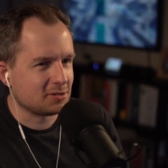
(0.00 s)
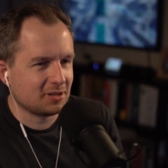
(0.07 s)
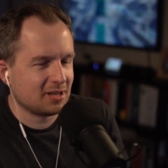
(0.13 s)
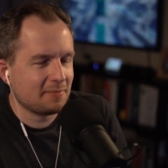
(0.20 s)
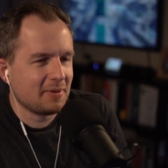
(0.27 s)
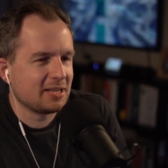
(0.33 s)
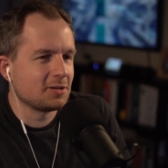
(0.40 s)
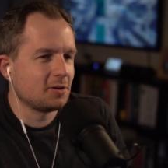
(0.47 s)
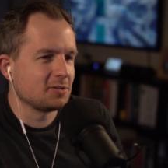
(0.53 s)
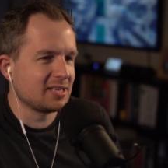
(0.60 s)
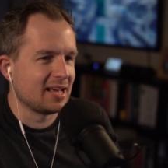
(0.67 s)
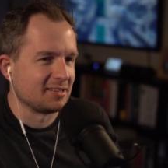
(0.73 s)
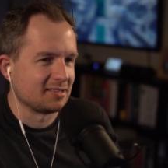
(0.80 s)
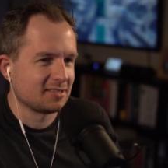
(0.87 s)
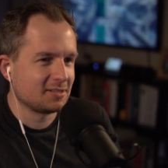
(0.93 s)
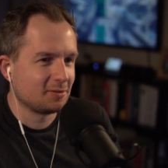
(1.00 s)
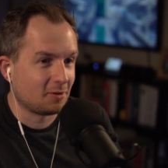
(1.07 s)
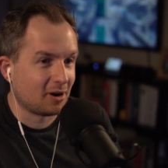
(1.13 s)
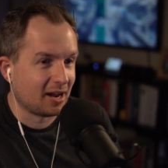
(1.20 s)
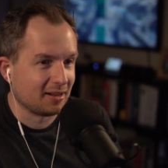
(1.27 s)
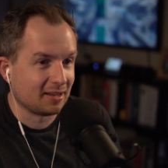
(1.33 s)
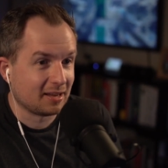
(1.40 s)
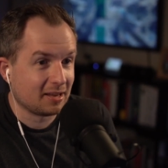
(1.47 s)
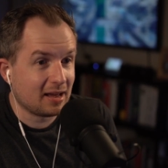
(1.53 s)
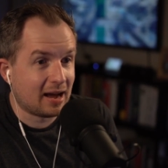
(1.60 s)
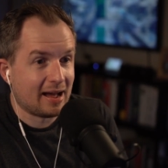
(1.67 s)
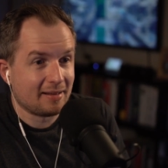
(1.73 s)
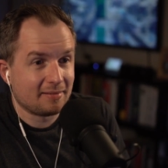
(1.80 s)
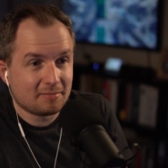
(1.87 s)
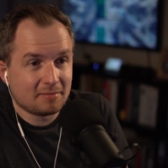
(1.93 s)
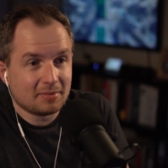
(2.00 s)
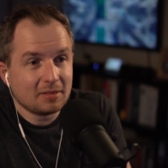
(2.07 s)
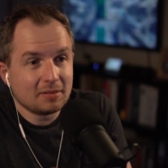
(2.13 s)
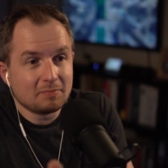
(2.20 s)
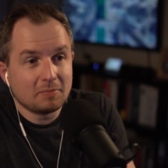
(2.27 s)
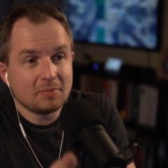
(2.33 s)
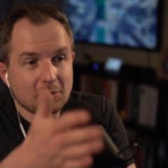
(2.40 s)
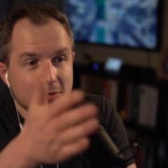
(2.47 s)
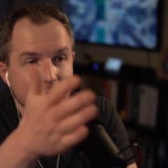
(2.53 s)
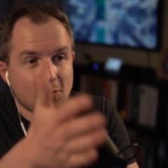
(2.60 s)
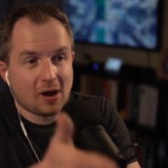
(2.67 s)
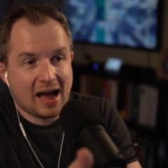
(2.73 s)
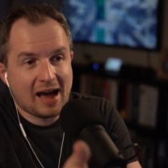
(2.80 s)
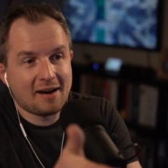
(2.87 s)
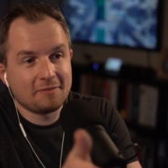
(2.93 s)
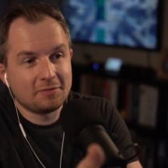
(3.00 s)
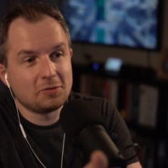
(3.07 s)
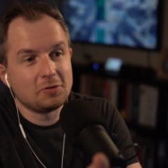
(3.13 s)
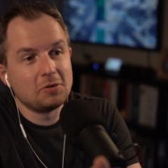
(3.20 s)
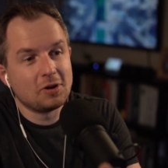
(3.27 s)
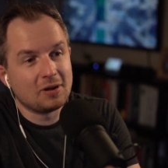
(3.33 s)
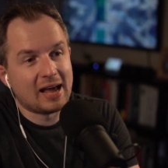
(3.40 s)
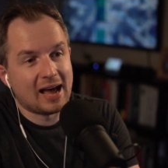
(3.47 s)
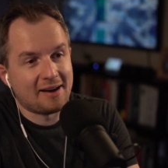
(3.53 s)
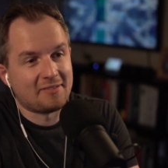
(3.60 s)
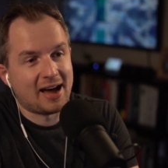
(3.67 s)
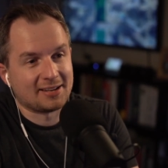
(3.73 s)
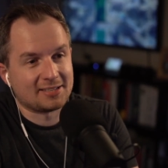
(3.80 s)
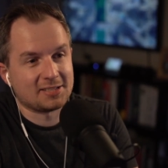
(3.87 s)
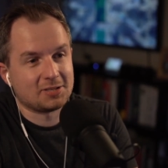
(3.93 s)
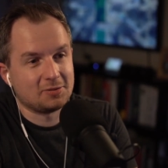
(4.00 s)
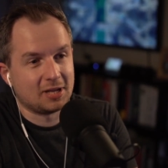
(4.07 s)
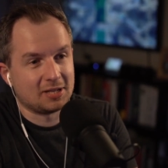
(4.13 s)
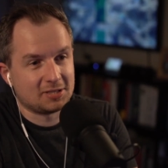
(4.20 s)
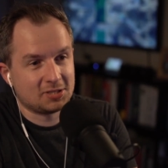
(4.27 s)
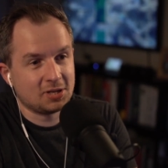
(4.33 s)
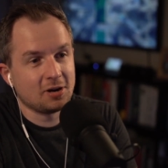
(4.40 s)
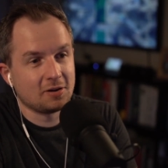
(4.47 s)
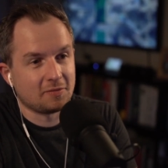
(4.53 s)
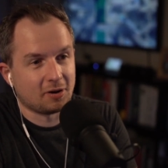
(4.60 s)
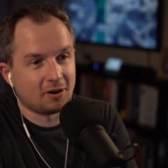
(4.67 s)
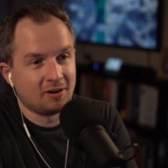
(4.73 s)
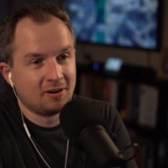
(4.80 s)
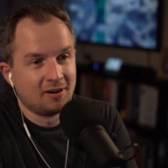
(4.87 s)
So that makes no sense, right? Like I, you have to have access to that server